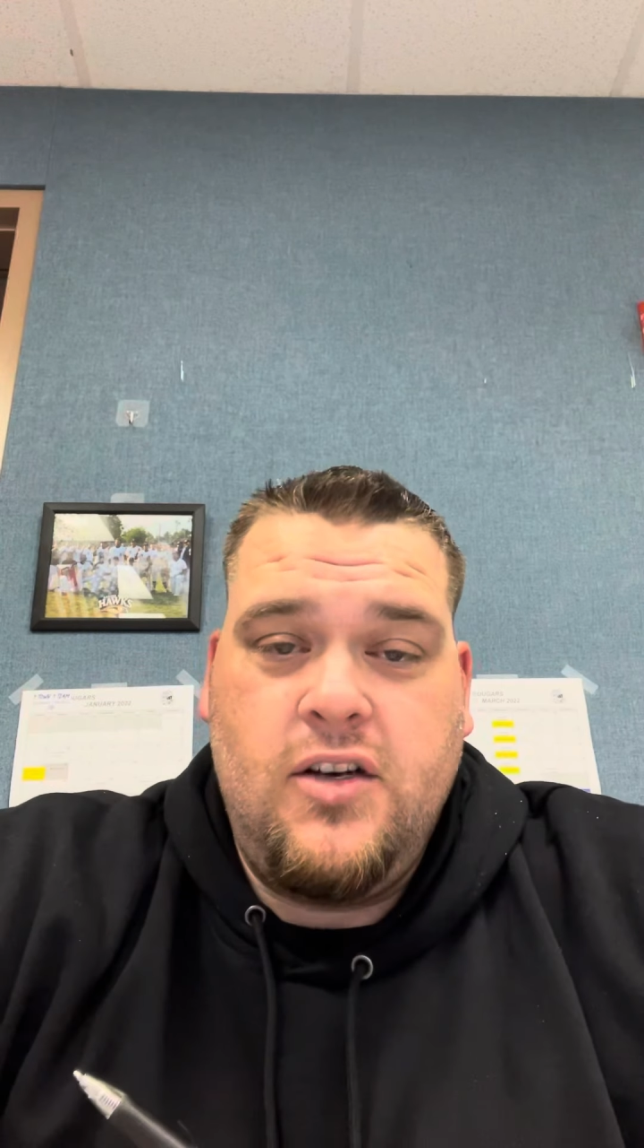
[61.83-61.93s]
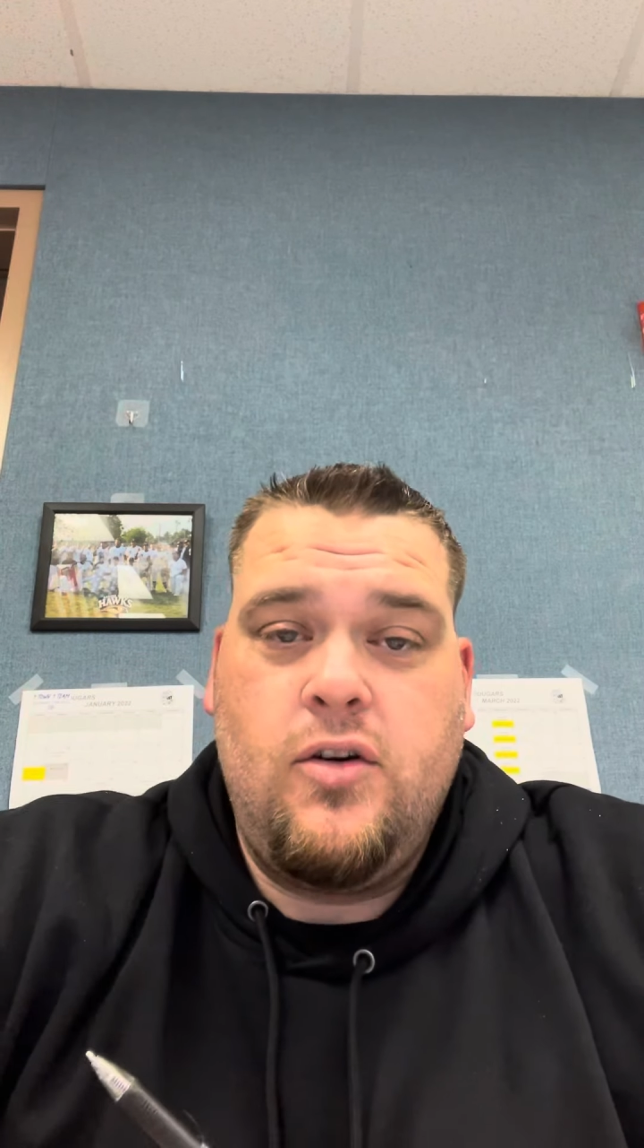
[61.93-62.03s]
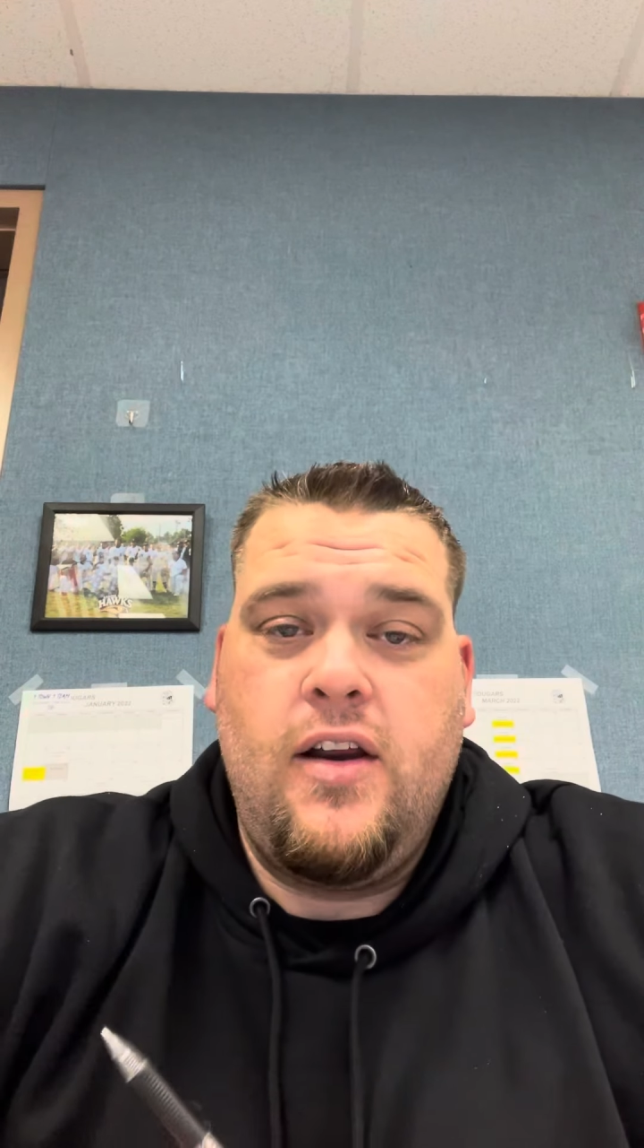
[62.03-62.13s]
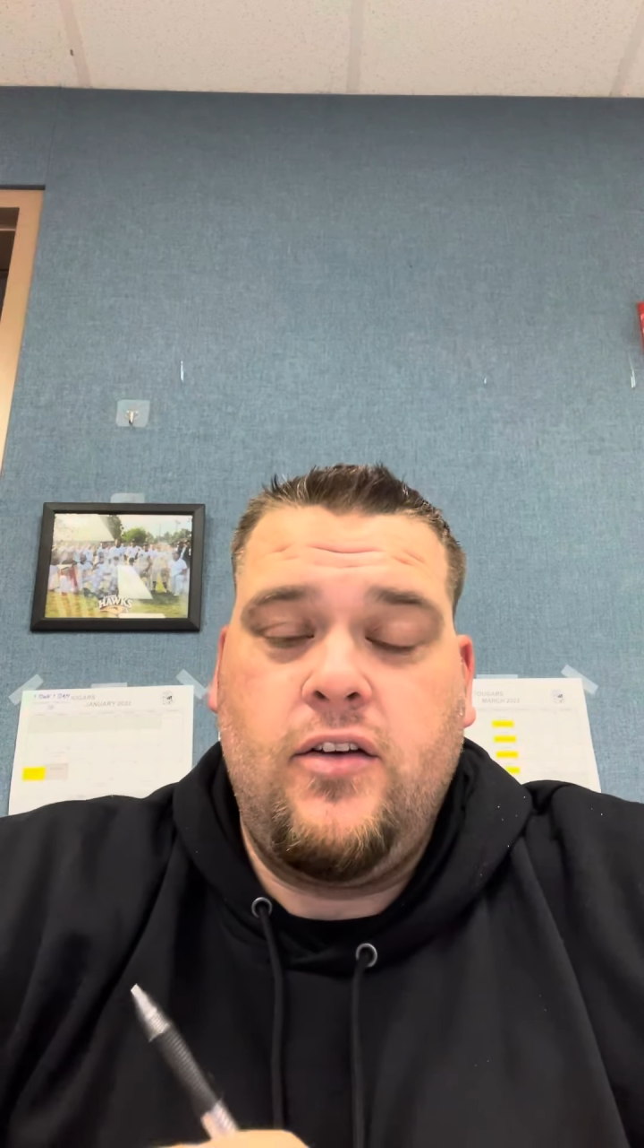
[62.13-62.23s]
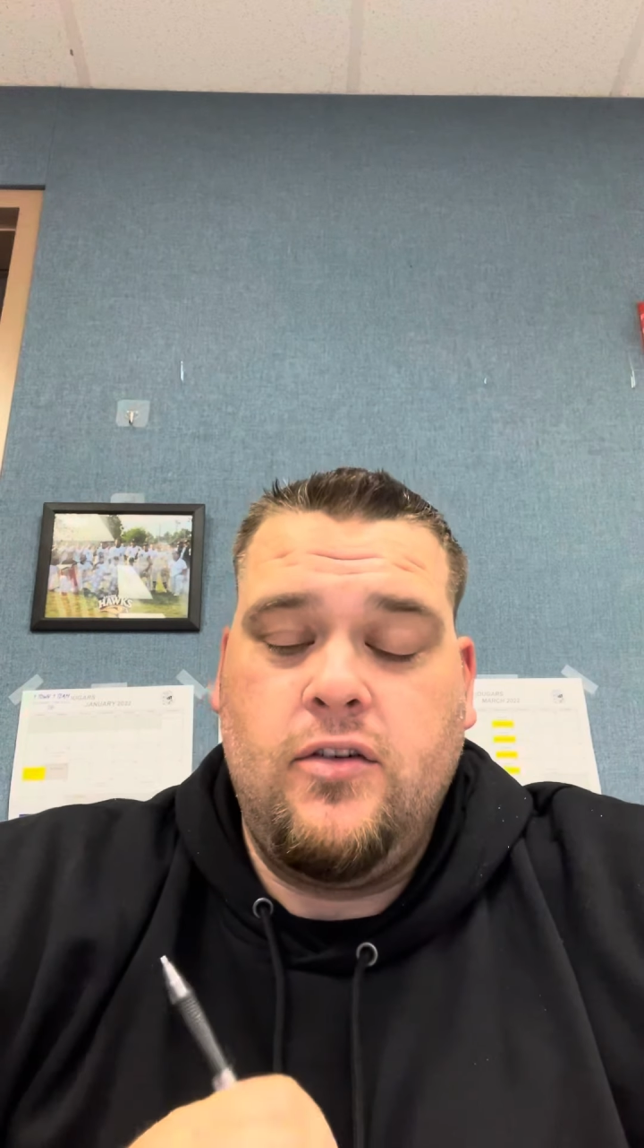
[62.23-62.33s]

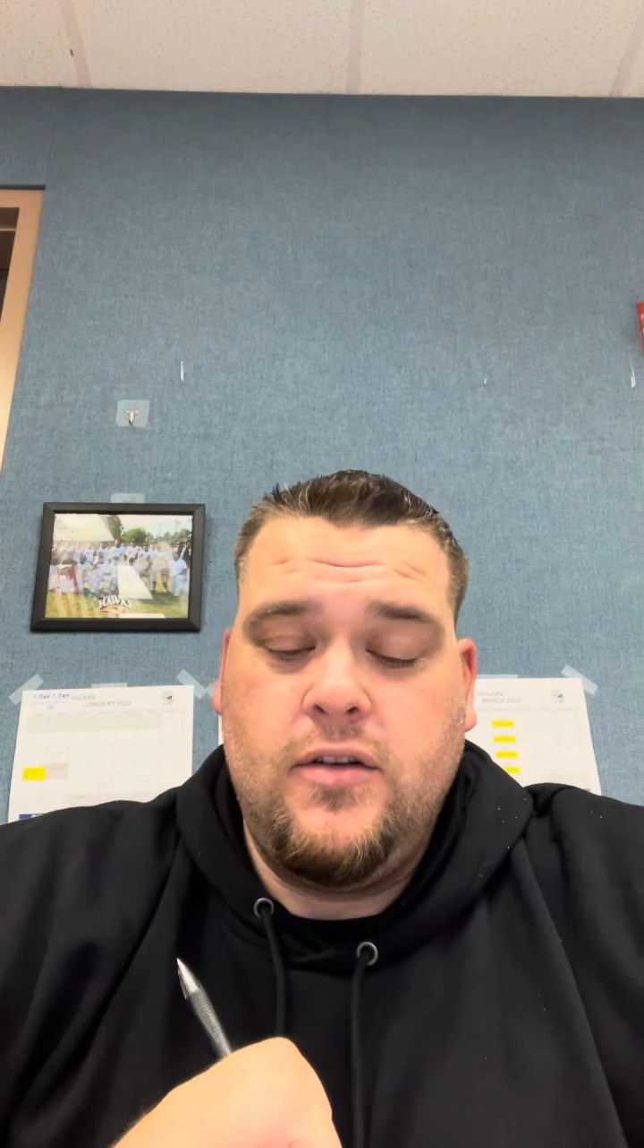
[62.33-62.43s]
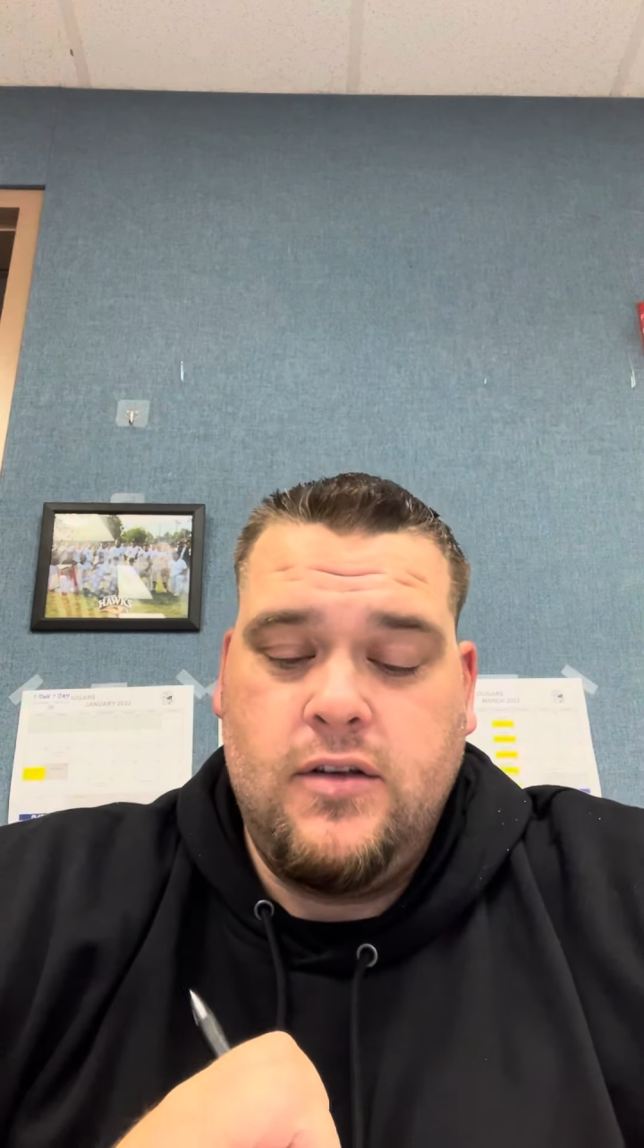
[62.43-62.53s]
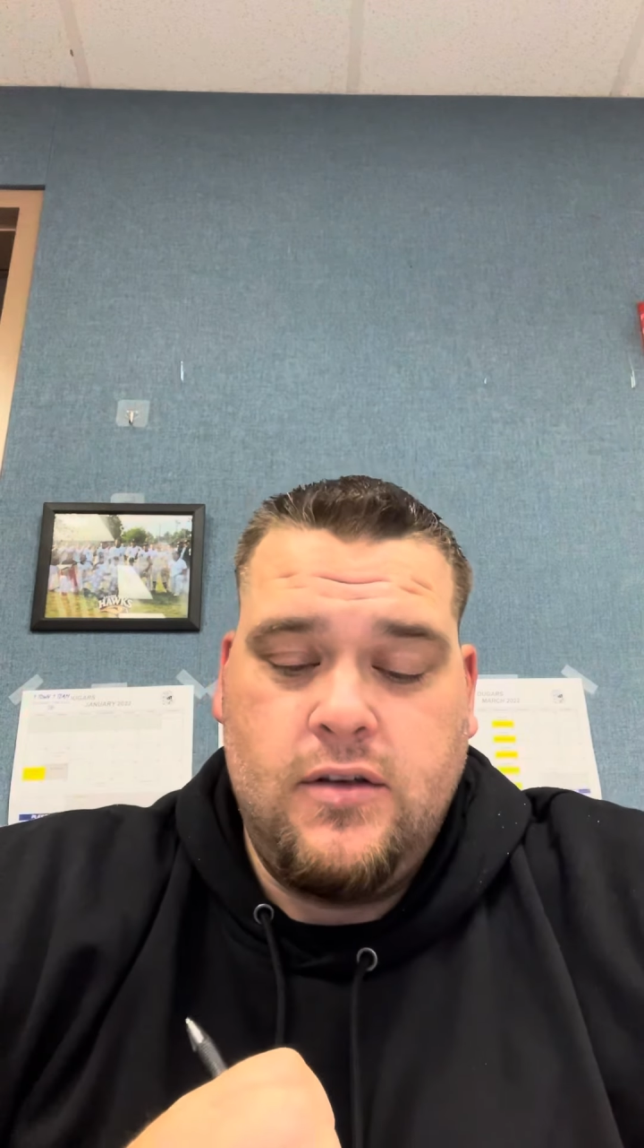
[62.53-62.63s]
credential.